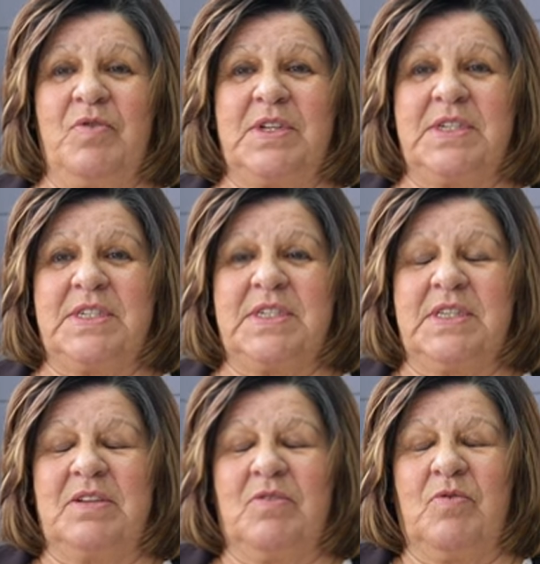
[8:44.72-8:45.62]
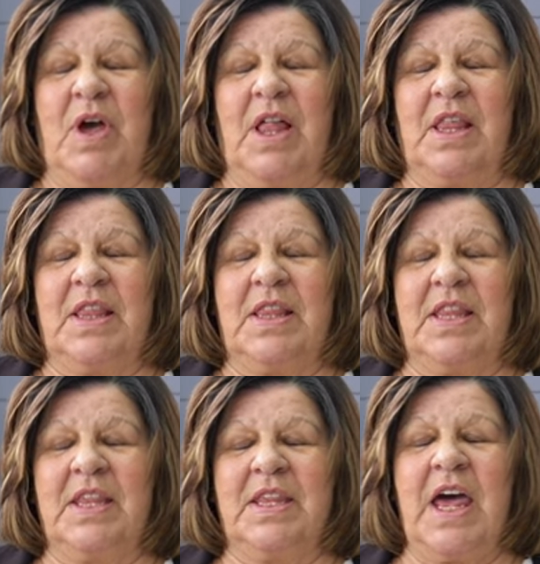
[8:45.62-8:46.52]
We just well,
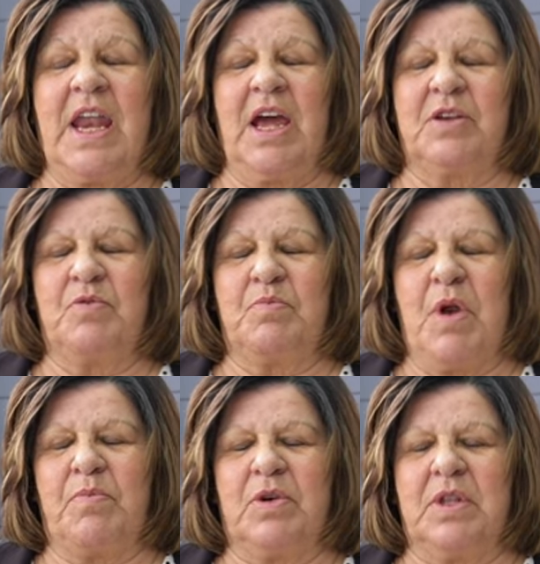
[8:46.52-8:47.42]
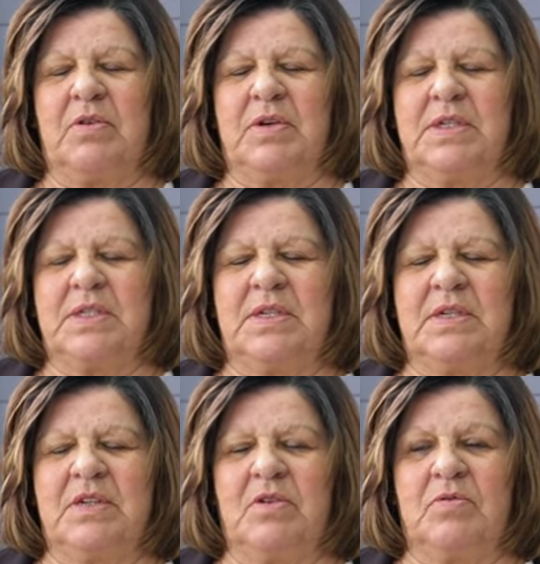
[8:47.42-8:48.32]
that I remembered there is,
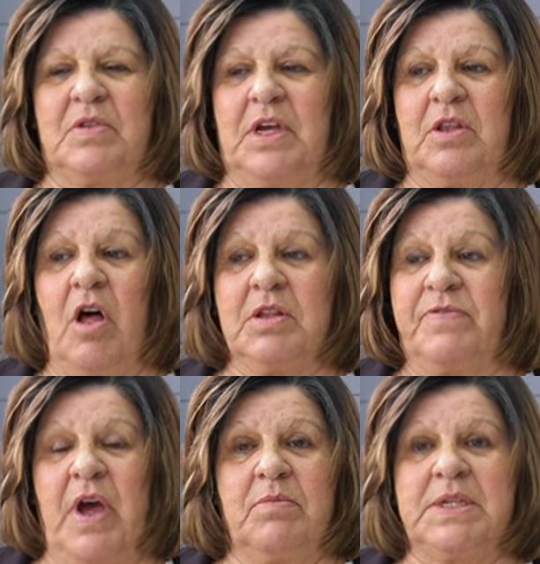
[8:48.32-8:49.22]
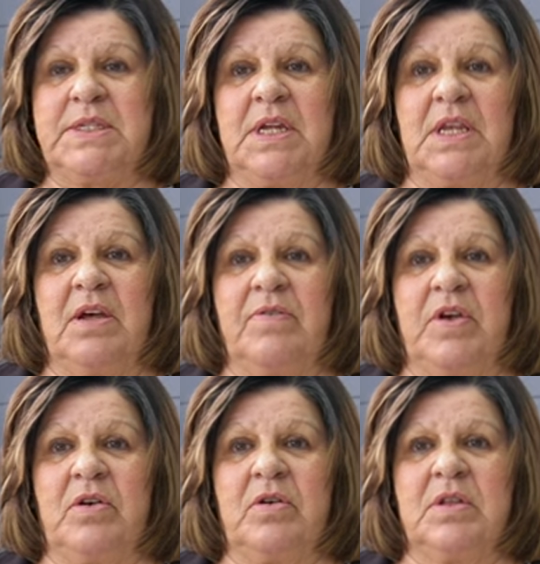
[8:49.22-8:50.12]
you know, and all the families still live
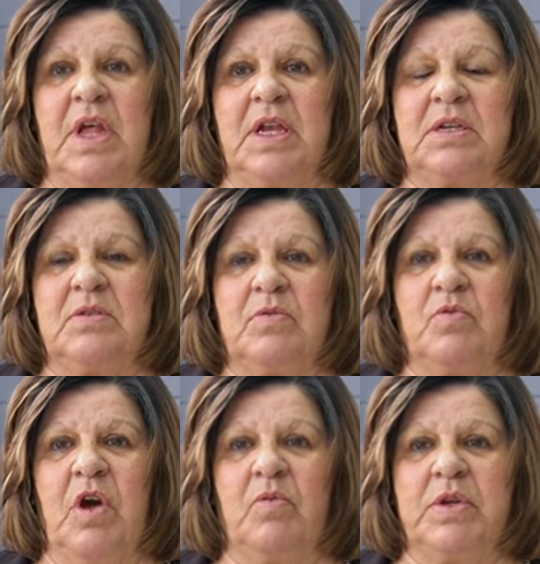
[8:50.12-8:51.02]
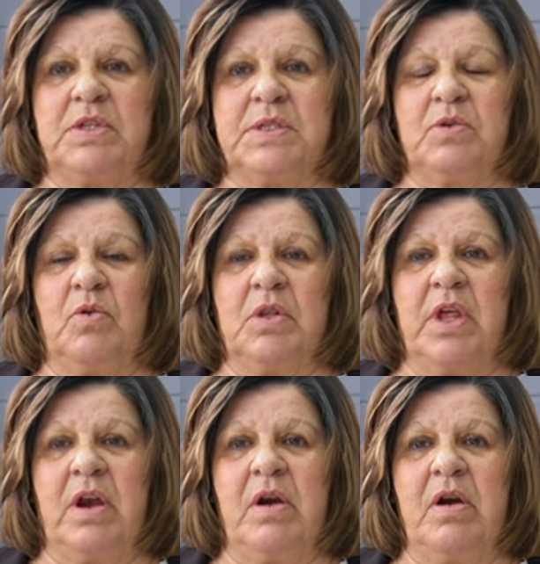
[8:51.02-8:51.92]
here that we all went to school
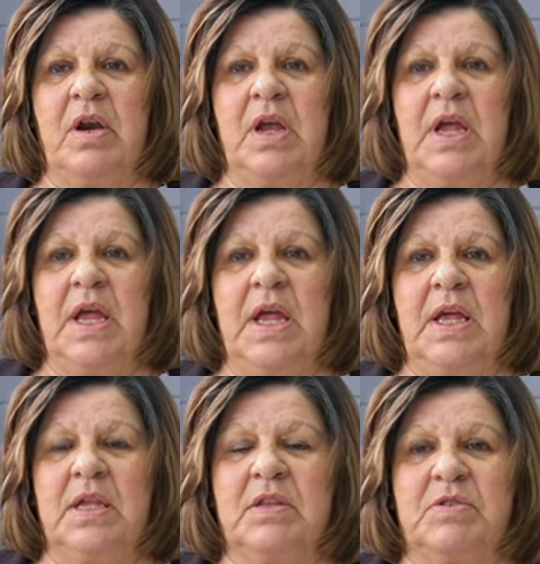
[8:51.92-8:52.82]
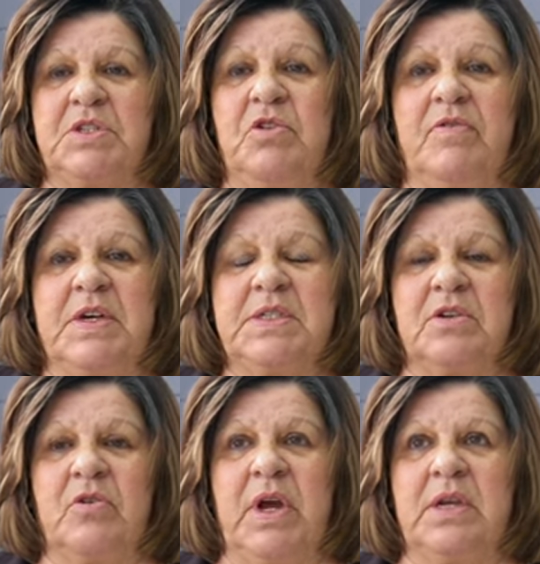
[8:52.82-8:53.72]
there. There's two of us
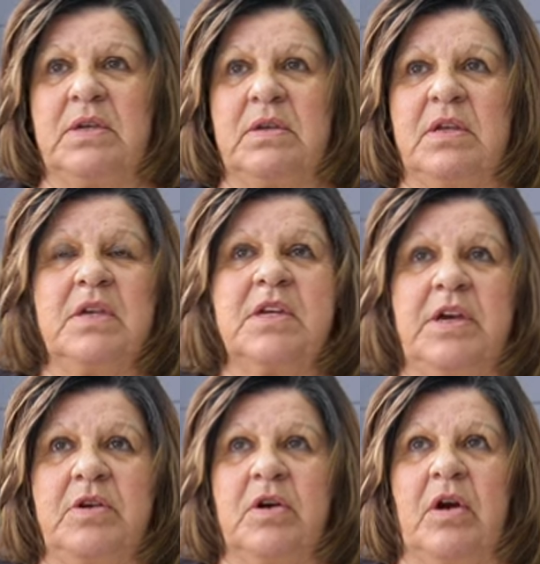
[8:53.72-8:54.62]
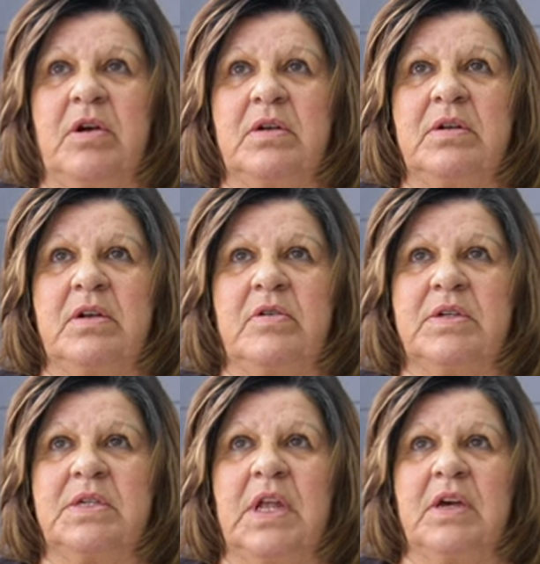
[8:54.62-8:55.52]
in grade in kindergarten. There
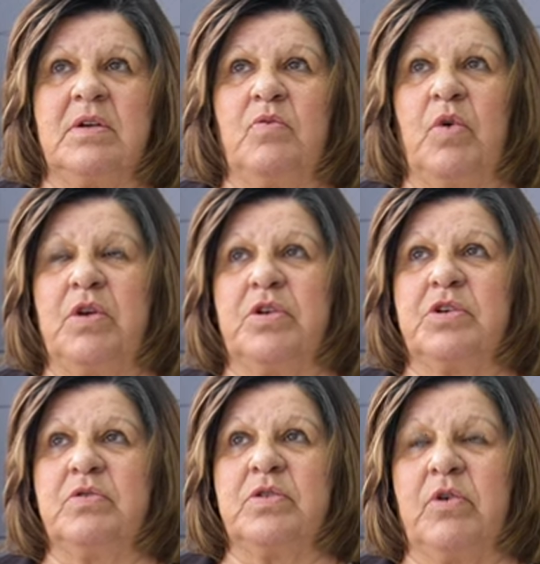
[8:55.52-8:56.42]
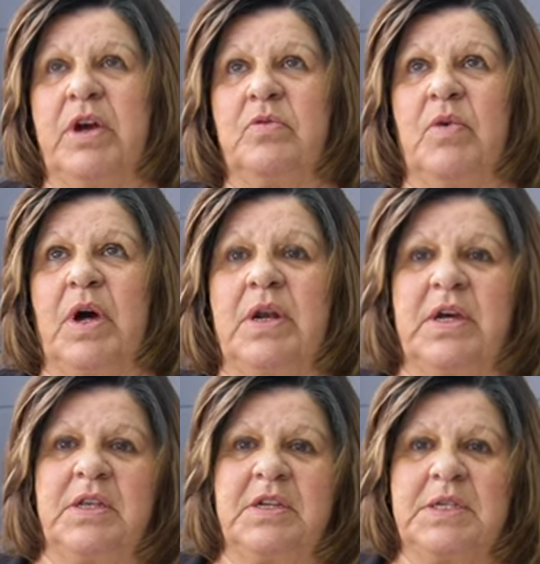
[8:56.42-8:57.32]
was like one or two in grade one,
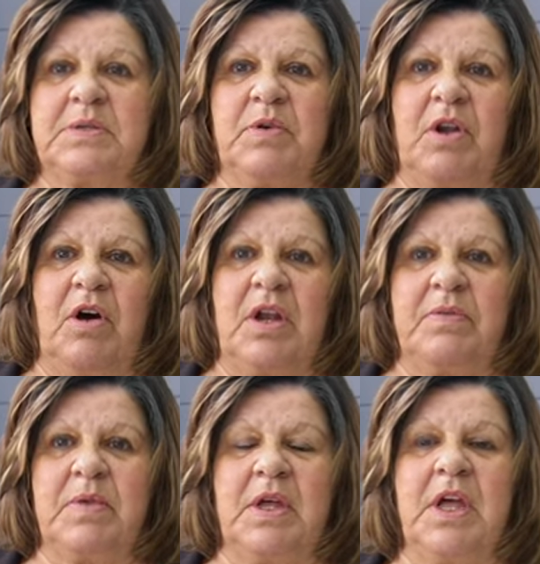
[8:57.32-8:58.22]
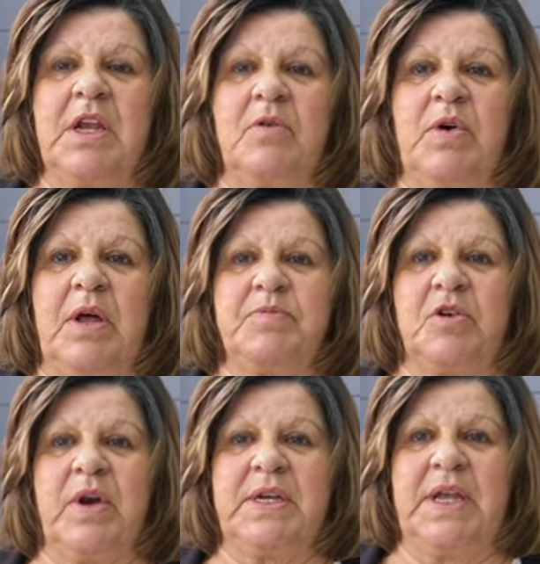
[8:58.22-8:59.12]
and it just went on, and it went up to
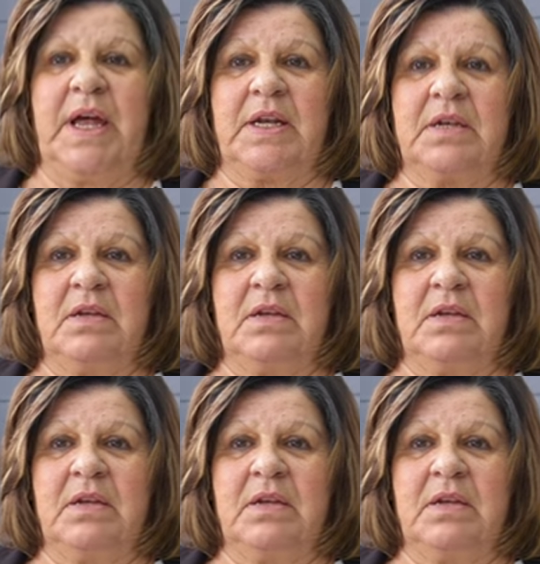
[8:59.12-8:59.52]
grade 10